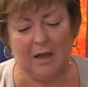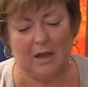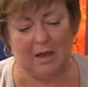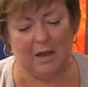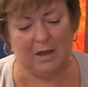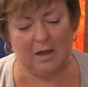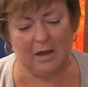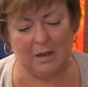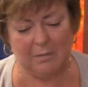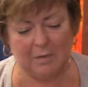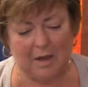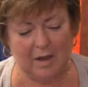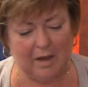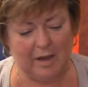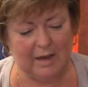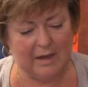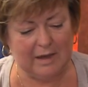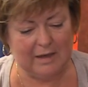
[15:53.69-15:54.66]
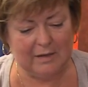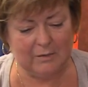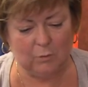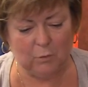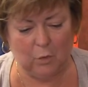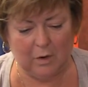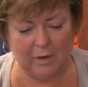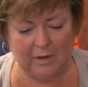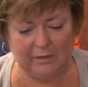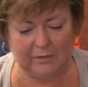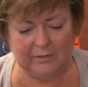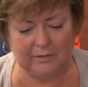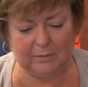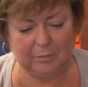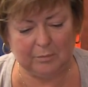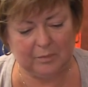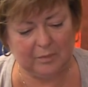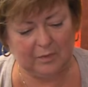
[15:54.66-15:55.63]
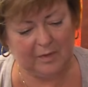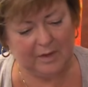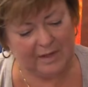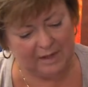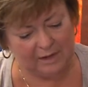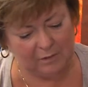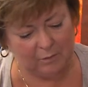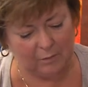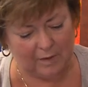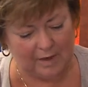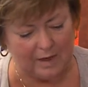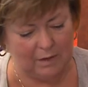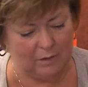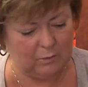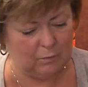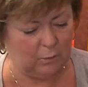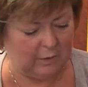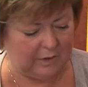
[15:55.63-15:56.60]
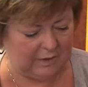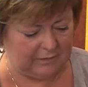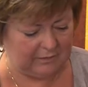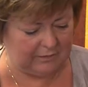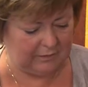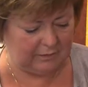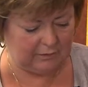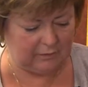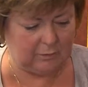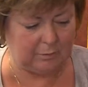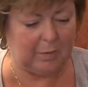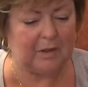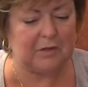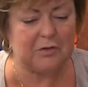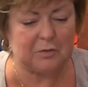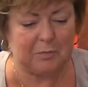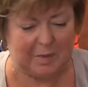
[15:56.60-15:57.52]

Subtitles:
I was playing around with sponge